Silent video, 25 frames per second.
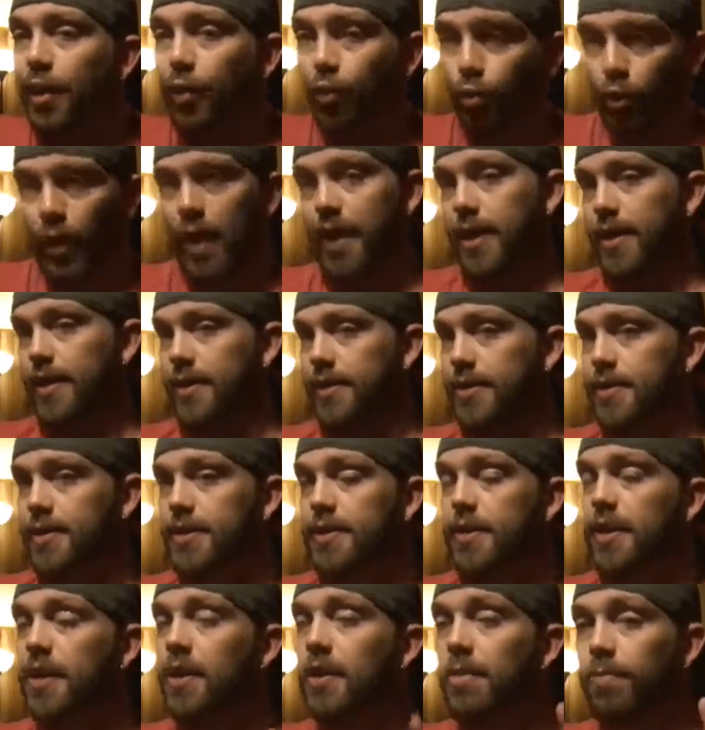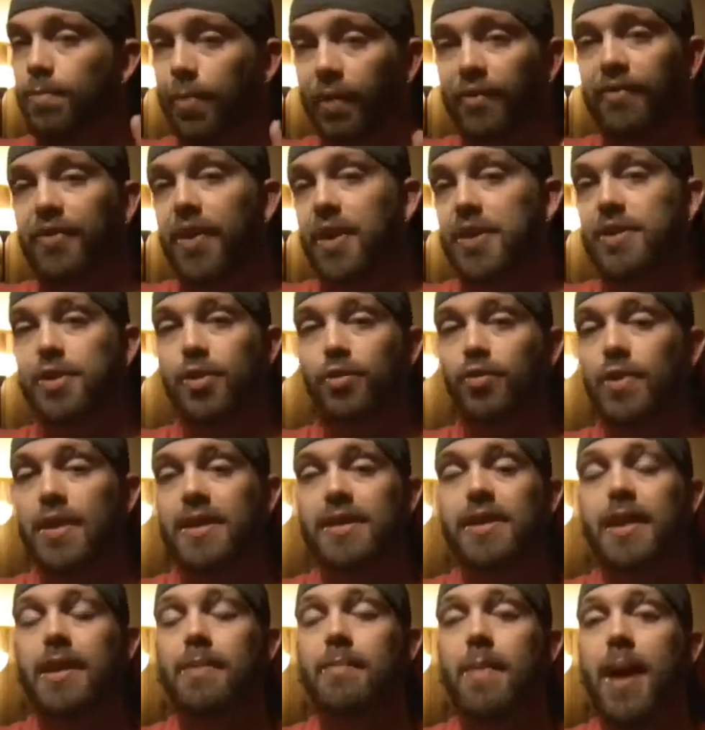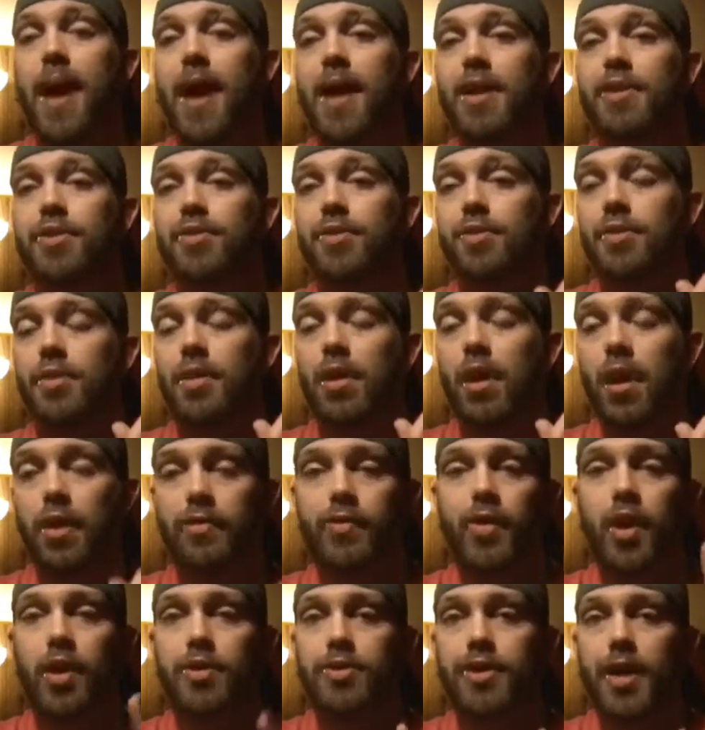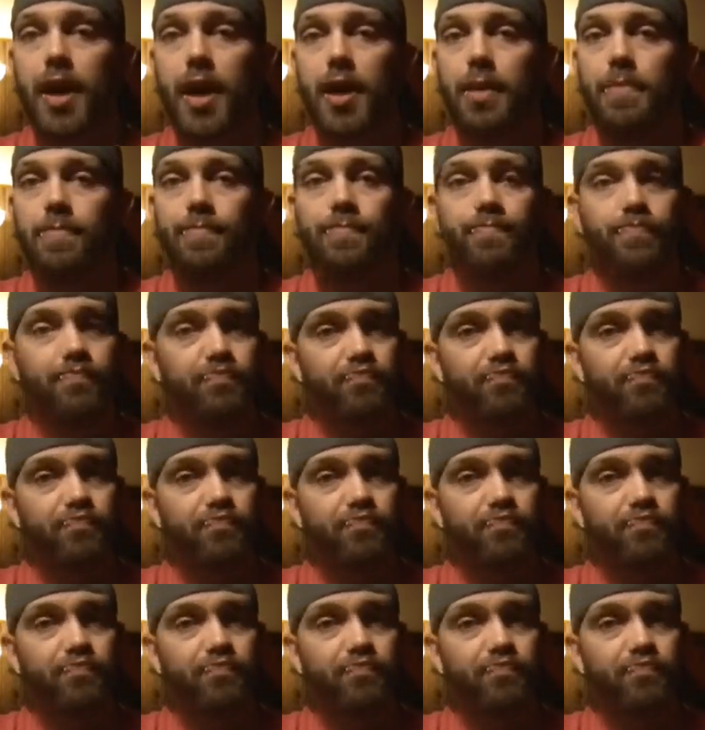greatest professional wrestling manager of all time.